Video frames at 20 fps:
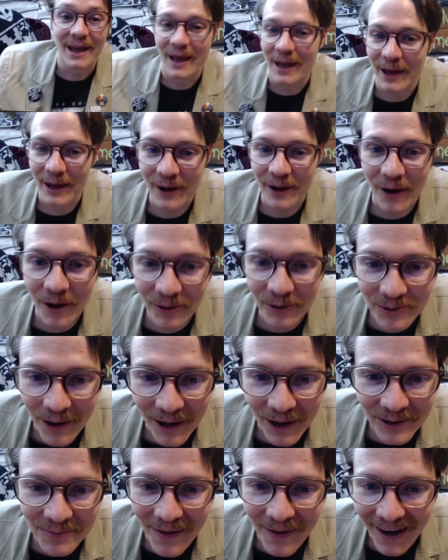It all
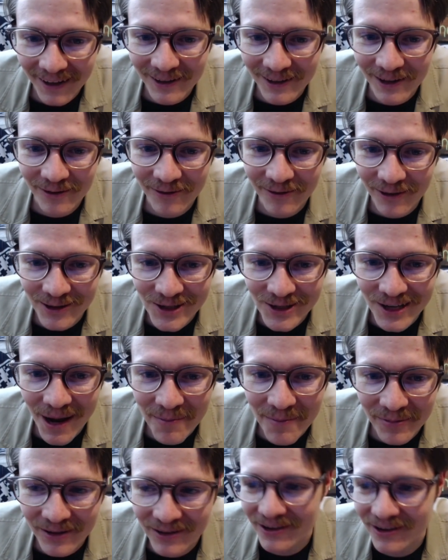tracks back to the first
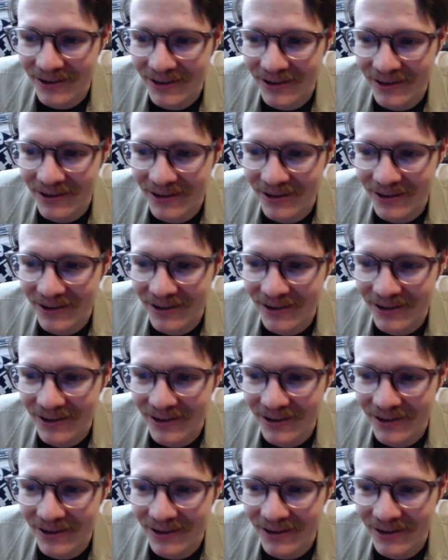episode.